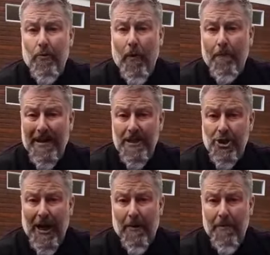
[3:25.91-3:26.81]
will
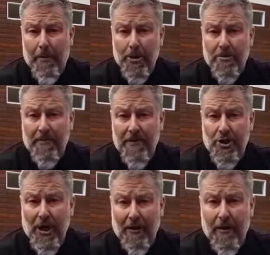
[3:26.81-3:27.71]
bleach out the bottom of the
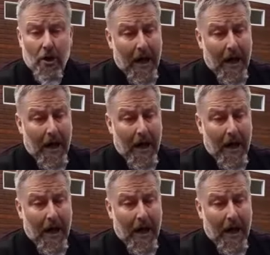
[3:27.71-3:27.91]
shell.